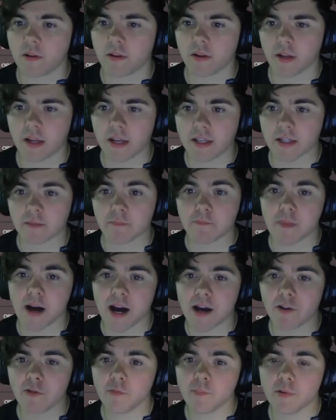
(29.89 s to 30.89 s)
It is a
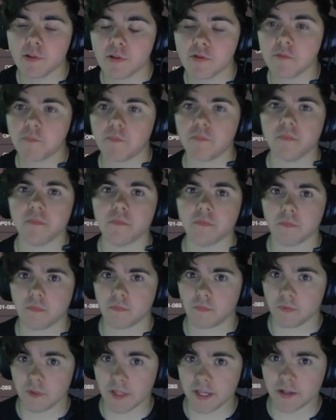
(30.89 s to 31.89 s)
mono blue
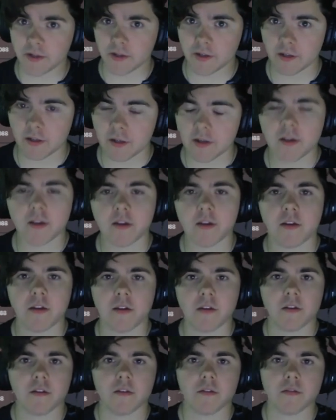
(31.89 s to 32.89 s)
leader
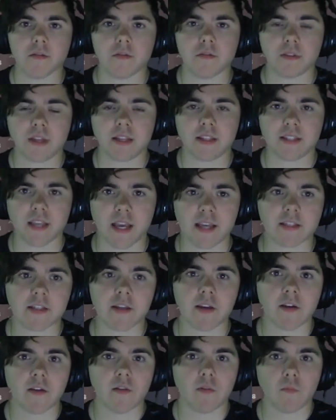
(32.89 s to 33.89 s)
that says
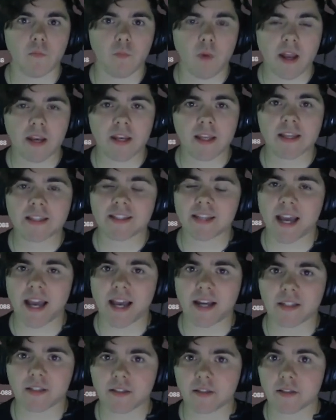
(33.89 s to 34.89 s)
when he
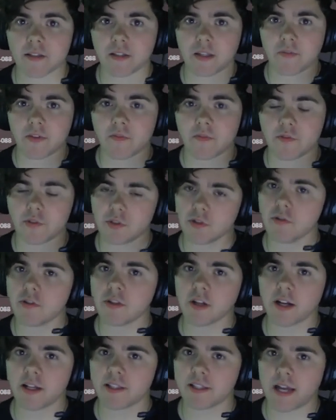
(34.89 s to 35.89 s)
attacks, if you have 2
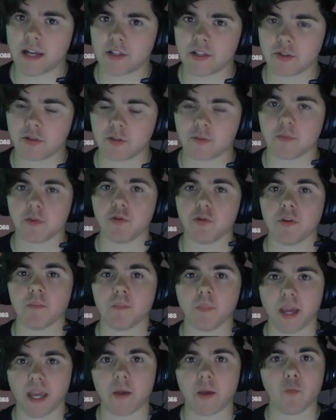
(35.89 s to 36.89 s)
Dawn attached to him, you can
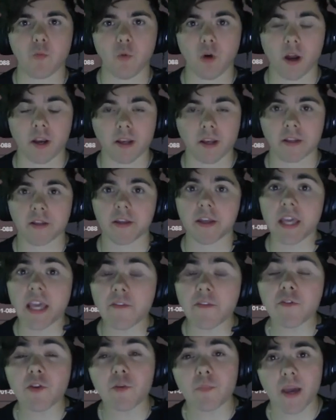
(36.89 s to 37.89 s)
pay 1.
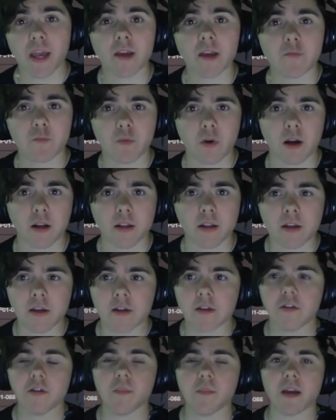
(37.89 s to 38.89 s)
If you pay 1,
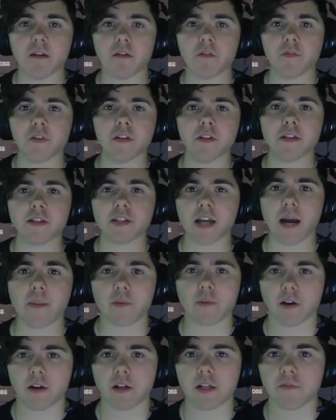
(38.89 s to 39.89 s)
you may reveal the top
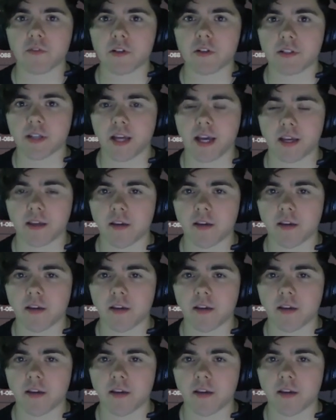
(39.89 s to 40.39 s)
card of your deck.